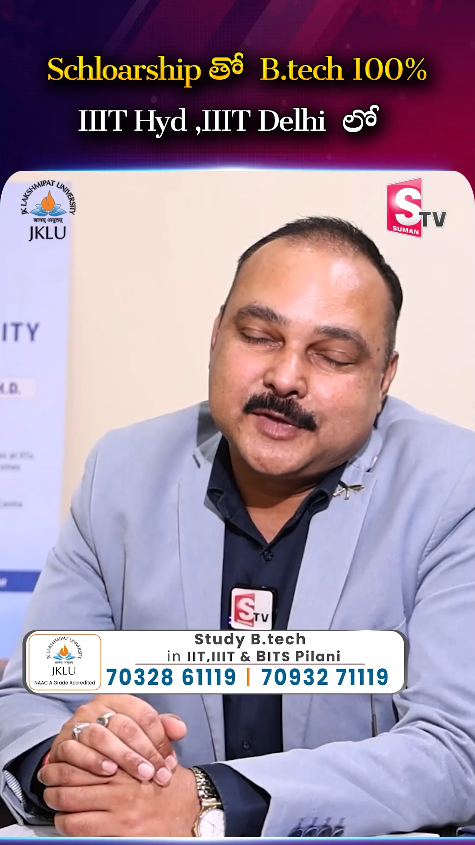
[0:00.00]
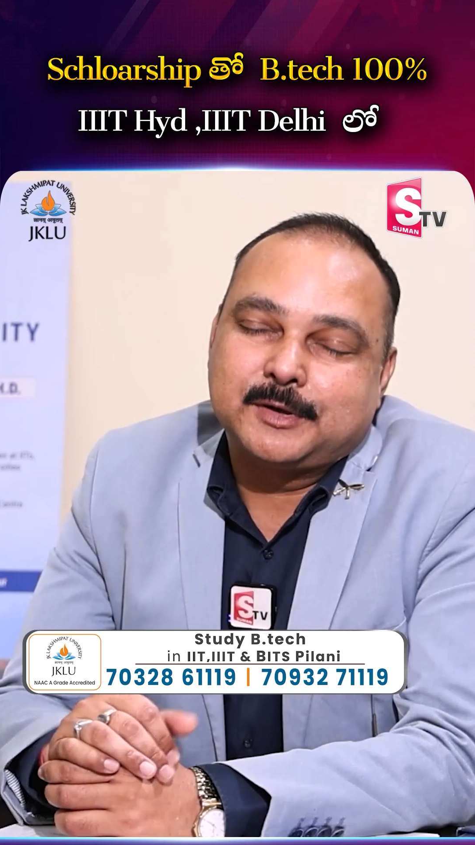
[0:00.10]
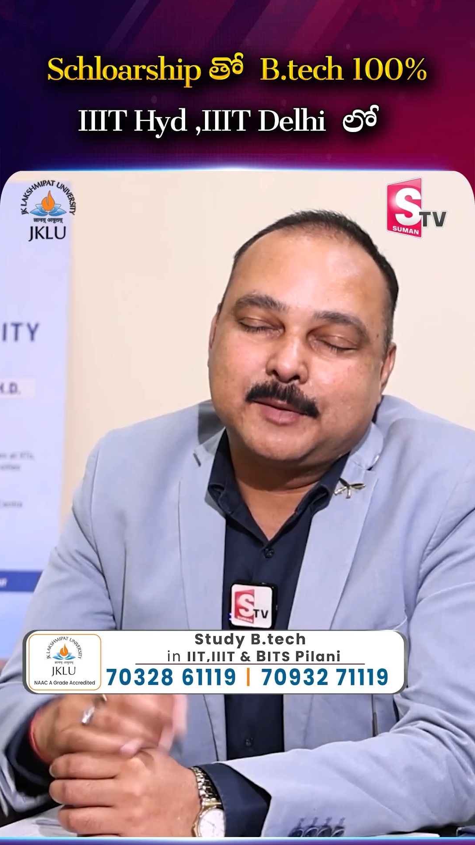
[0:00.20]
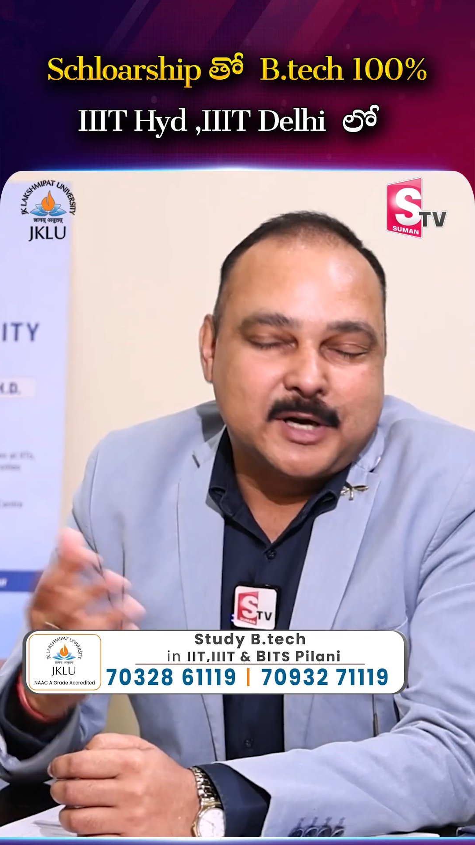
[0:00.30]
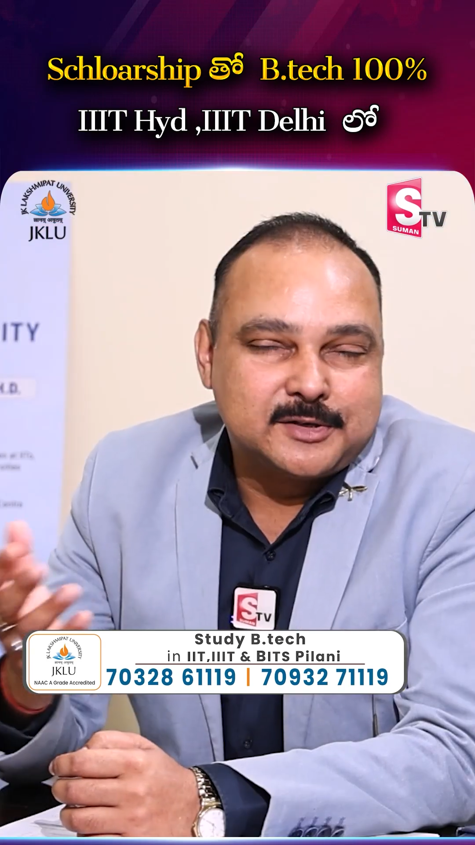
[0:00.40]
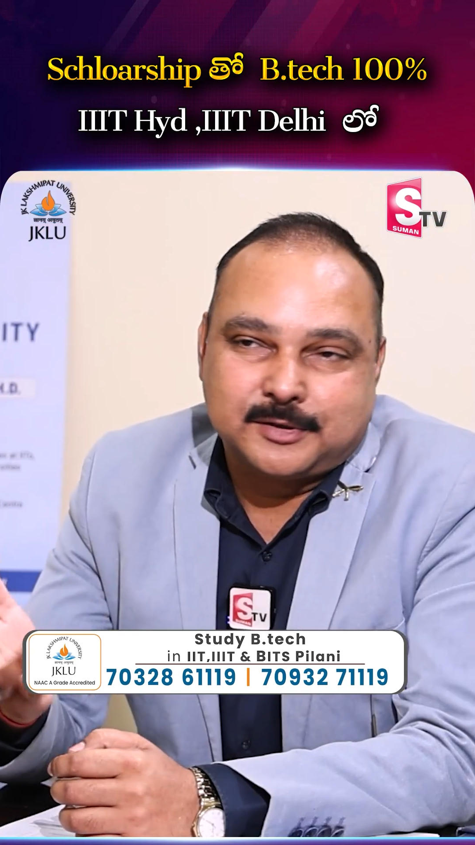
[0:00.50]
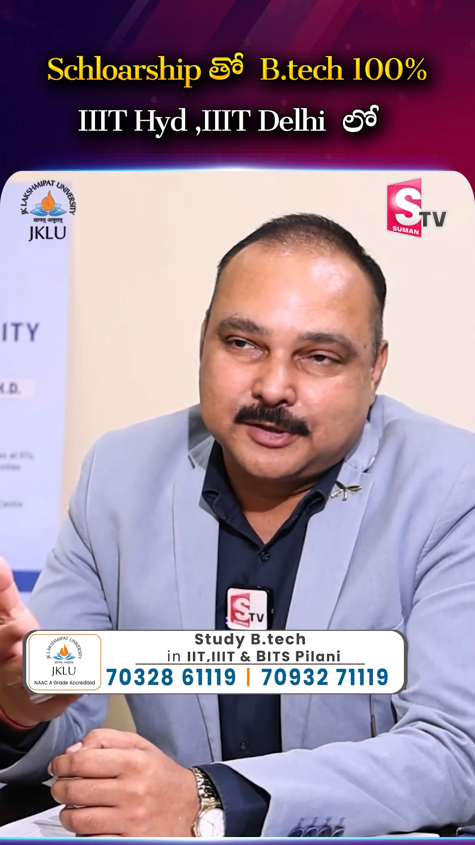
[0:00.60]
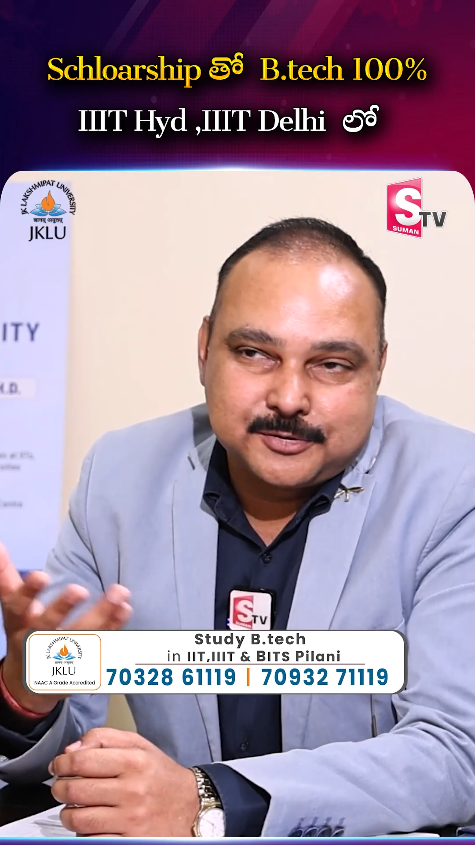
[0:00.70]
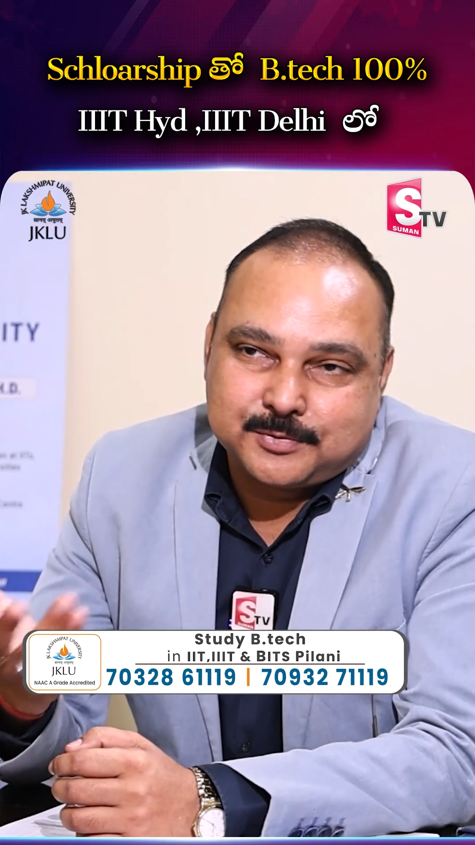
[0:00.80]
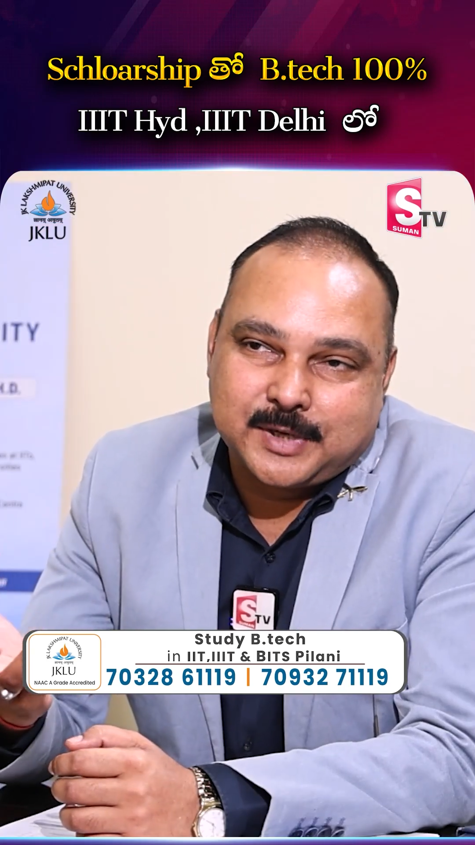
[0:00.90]
So it depends on
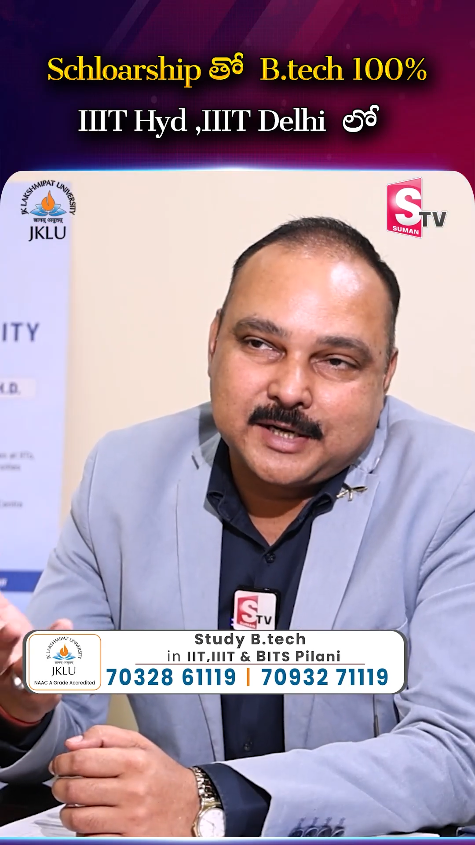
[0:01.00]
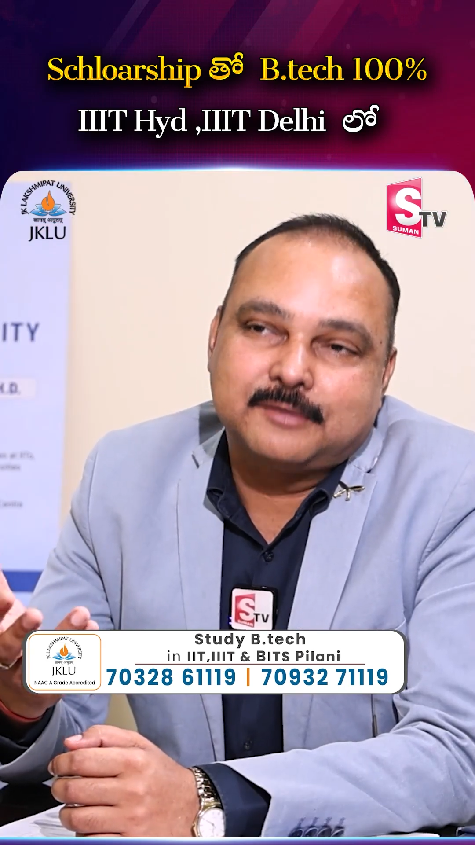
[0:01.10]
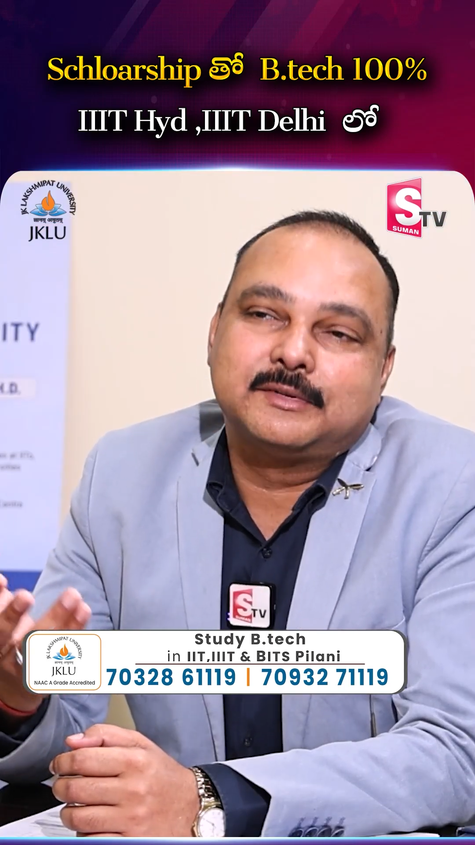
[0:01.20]
the student,